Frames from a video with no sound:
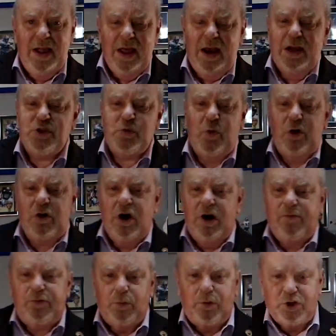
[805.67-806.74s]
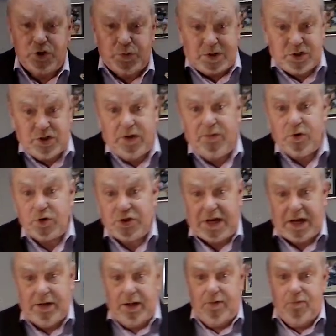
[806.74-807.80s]
And it's more comfortable, especially if you're
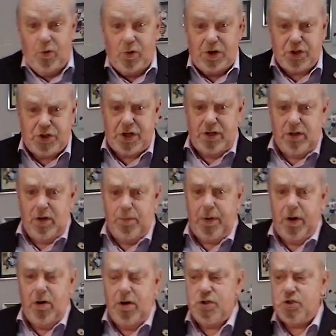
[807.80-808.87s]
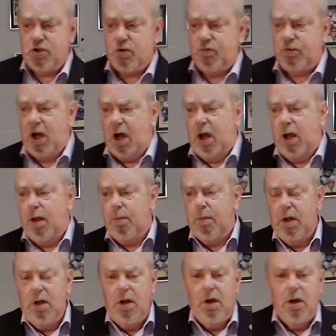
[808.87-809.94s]
standing for extended periods of time
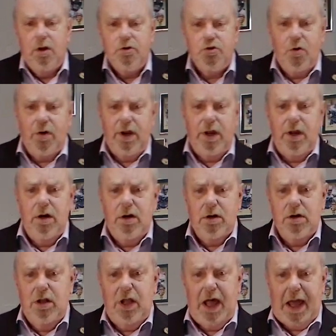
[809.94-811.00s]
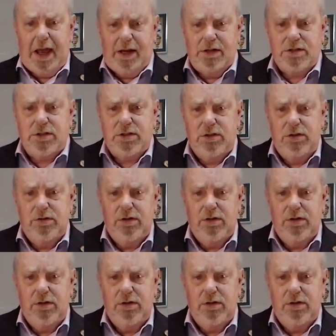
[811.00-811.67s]
during a class.